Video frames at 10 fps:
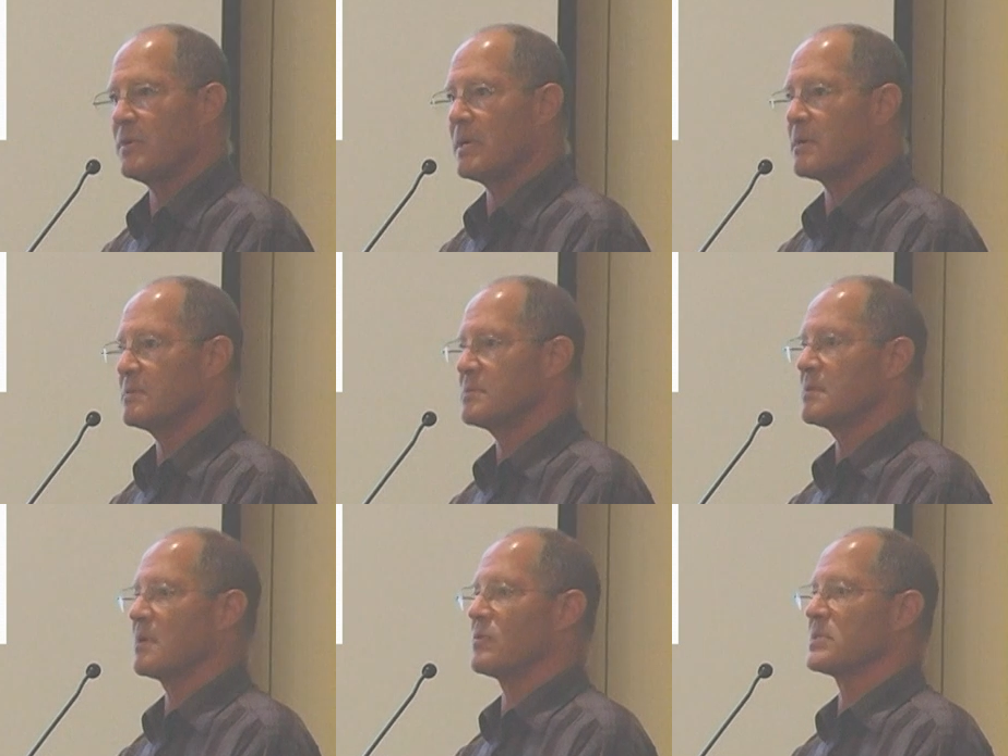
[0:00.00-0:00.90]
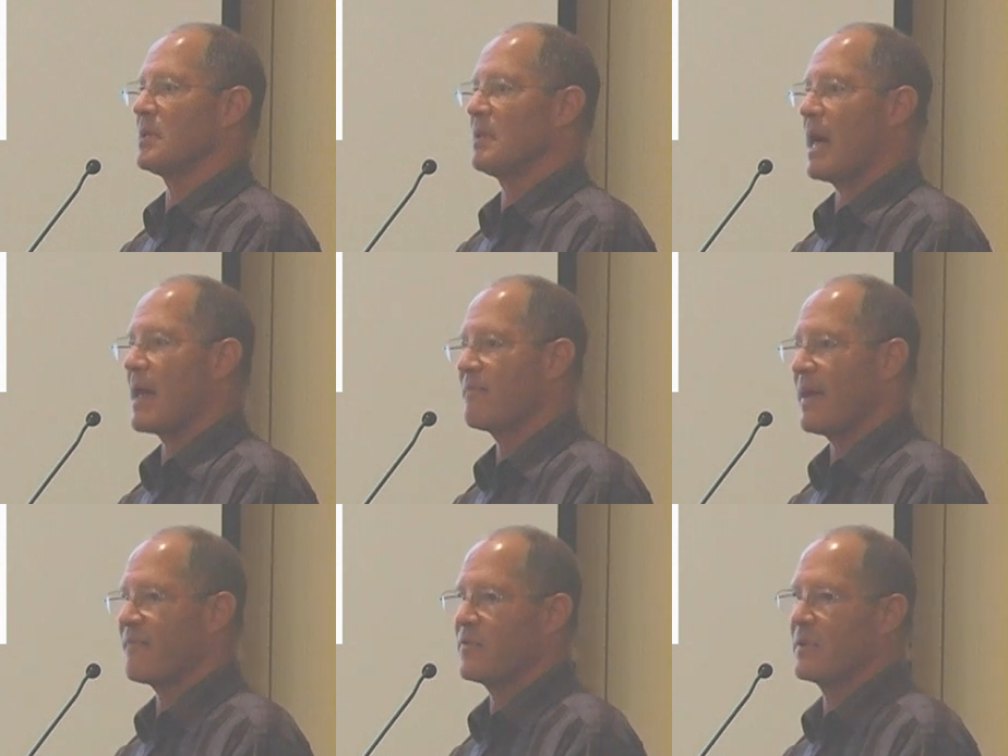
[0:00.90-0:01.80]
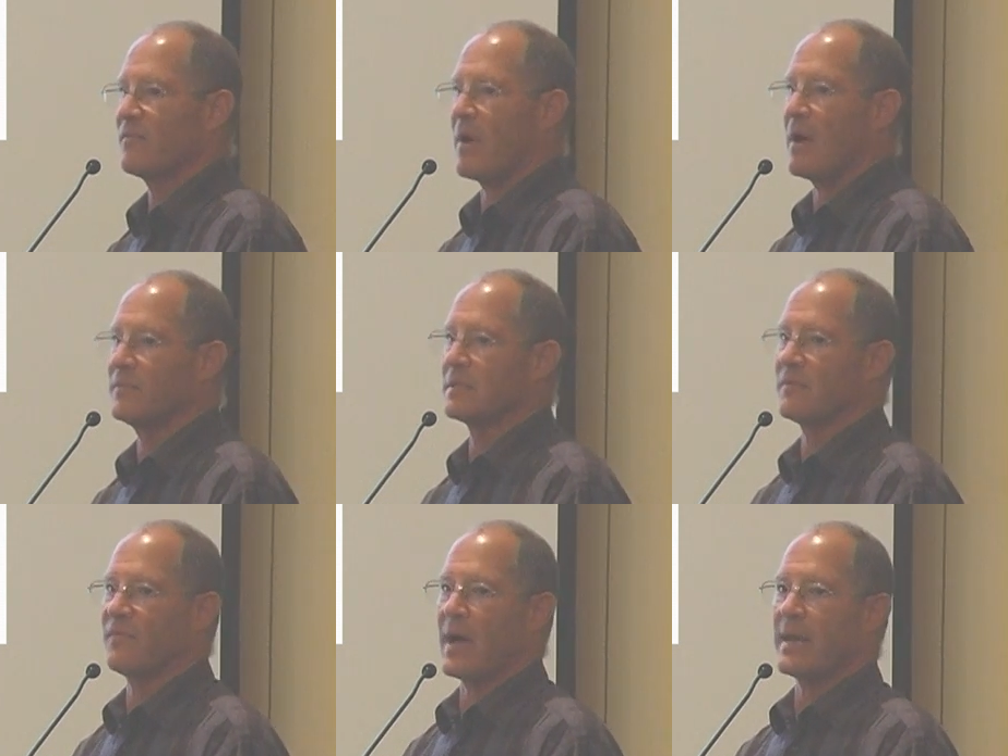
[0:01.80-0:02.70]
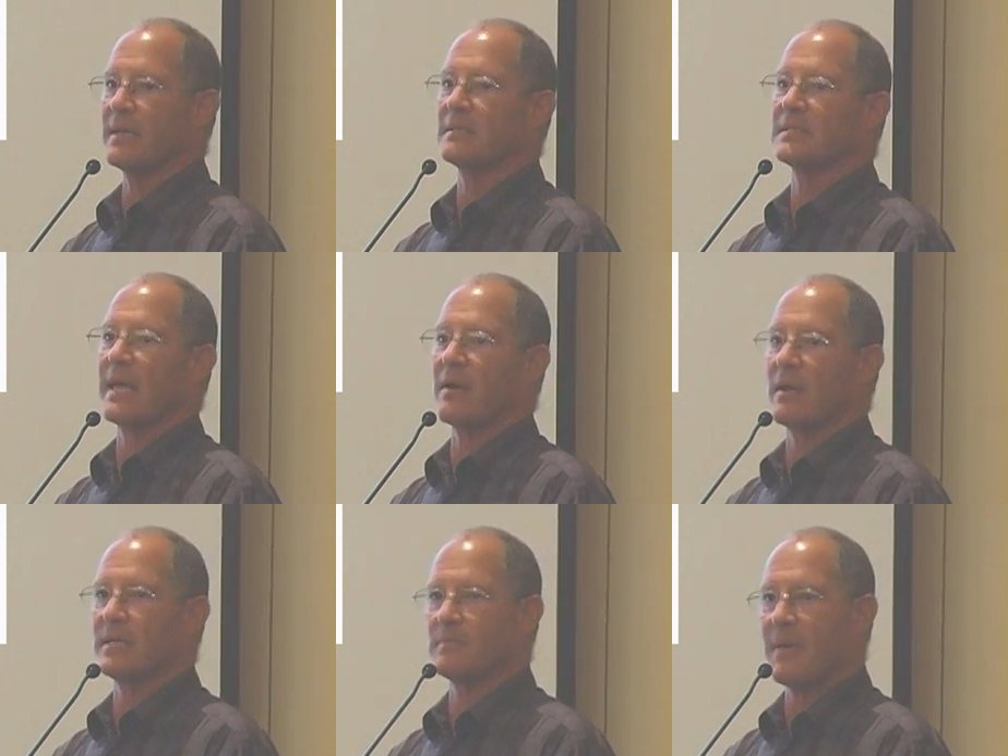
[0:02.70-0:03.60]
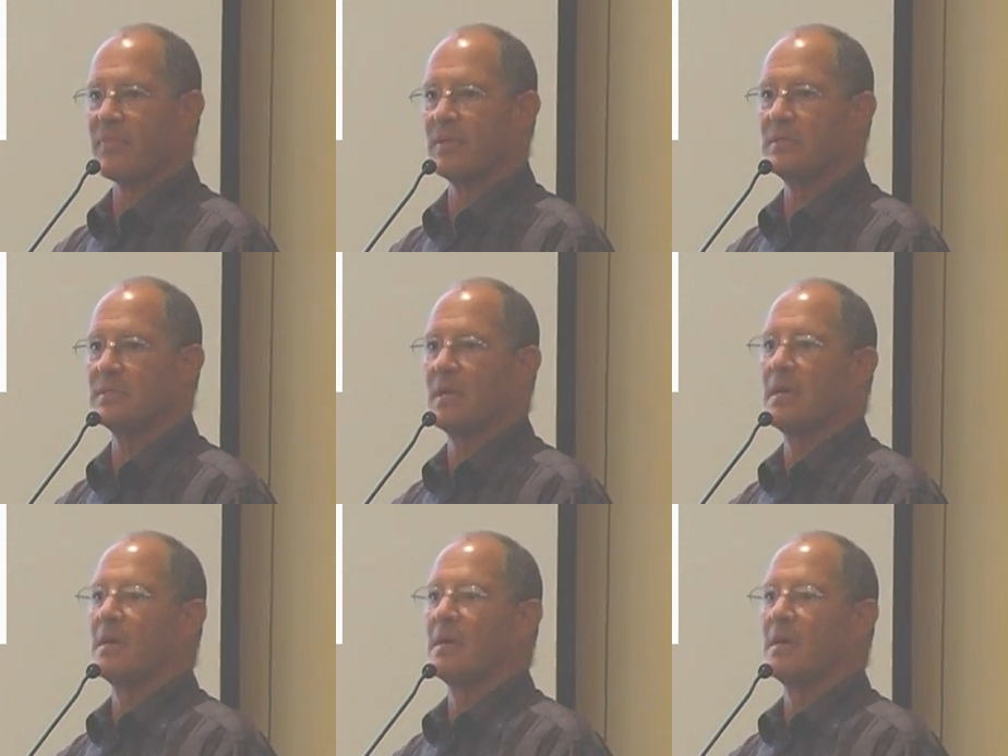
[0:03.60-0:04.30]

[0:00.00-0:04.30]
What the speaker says: years. There was a lot of effort involved in defining standardized methods.